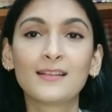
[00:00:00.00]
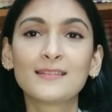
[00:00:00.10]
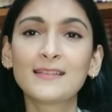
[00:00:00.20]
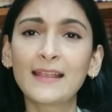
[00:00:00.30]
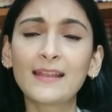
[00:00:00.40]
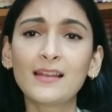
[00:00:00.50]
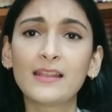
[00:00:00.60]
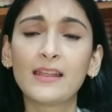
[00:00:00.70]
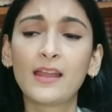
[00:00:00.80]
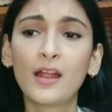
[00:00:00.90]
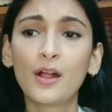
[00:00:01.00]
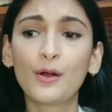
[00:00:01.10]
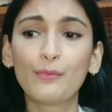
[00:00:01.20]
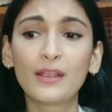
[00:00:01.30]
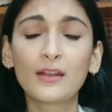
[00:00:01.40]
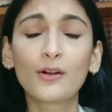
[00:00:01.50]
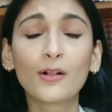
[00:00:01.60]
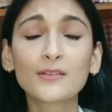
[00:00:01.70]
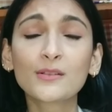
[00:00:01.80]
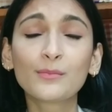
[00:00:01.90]
Secondly, we can
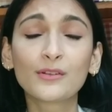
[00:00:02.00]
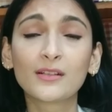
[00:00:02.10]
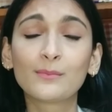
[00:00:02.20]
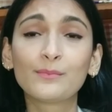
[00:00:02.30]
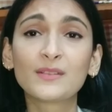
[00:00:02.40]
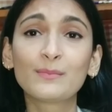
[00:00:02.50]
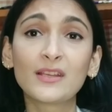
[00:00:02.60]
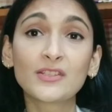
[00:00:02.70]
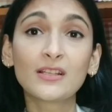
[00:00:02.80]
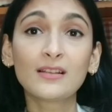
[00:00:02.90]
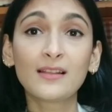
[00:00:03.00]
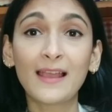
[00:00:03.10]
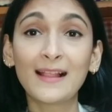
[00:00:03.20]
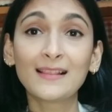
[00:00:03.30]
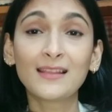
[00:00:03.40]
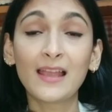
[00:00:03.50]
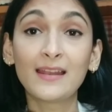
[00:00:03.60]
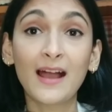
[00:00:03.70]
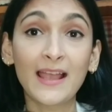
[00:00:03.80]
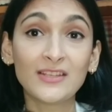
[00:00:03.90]
also put up special health
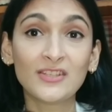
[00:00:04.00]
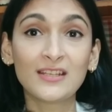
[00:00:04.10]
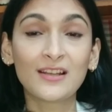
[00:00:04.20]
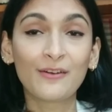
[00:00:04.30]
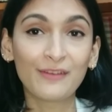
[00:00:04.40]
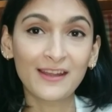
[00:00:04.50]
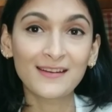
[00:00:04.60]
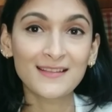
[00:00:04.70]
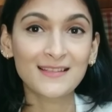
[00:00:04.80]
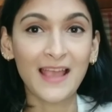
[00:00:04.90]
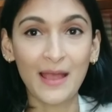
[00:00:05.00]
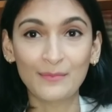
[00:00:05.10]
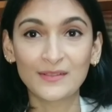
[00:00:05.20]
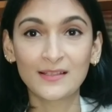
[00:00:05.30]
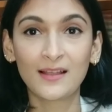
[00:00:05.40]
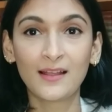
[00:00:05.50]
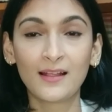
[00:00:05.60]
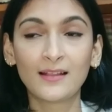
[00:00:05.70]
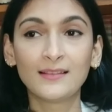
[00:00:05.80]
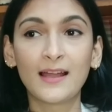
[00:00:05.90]
and hygiene awareness camps
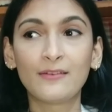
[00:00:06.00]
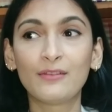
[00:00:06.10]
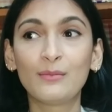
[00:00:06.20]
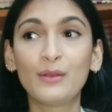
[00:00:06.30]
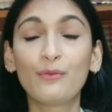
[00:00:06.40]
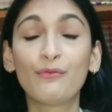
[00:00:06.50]
that will be